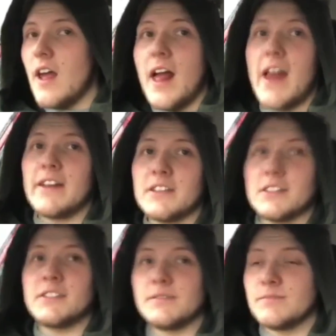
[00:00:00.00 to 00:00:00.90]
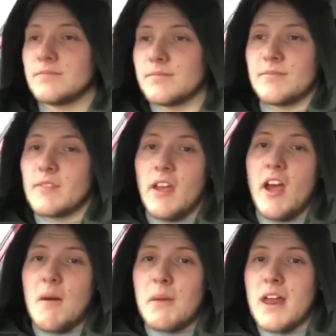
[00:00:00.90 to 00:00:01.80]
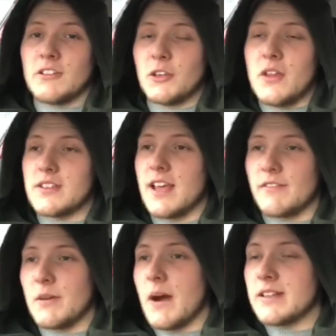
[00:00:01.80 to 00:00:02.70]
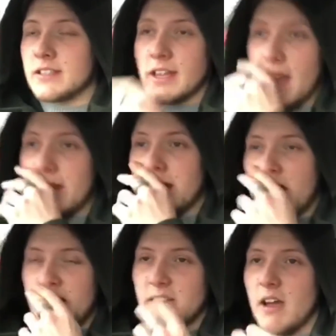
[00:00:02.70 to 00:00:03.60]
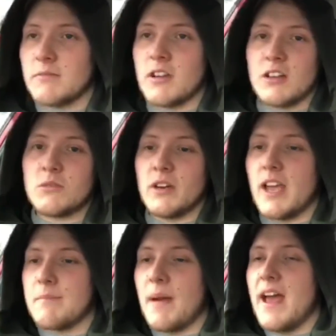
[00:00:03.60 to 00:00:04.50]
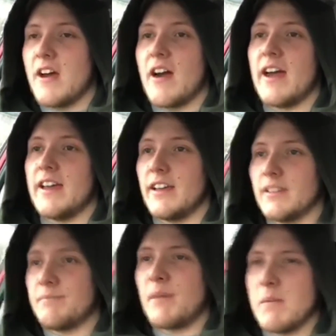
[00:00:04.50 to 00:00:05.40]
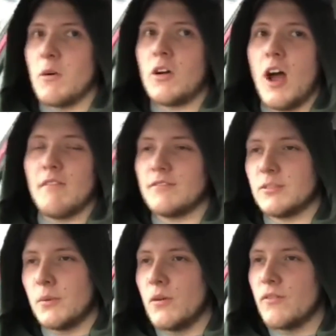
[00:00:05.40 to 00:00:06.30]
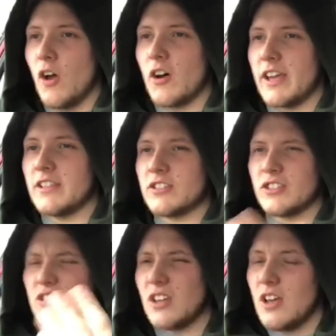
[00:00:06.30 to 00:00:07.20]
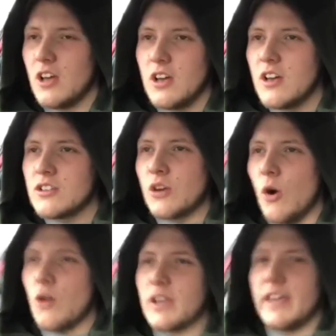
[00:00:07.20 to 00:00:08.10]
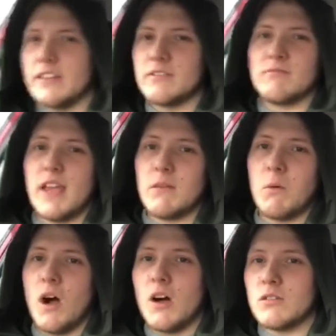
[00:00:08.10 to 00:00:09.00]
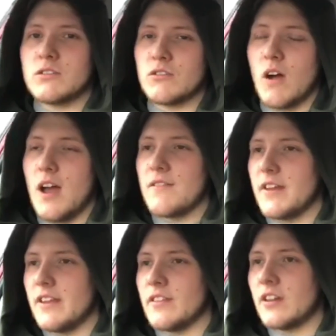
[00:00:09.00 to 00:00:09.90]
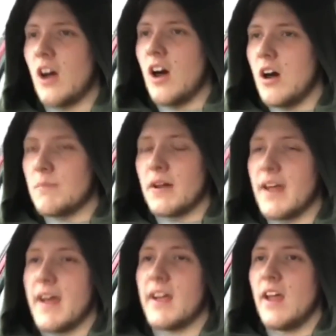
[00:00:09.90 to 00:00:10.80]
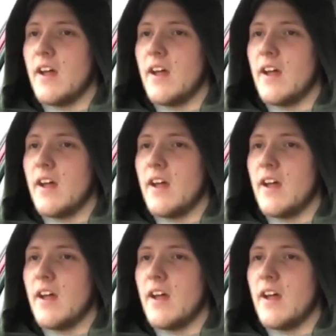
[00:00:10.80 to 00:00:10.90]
And um, I plan on doing this every Wednesday, and I'm just, I just want to get better at it, a bit more comfortable vlogging, just talking in whilst driving in the car. But yeah,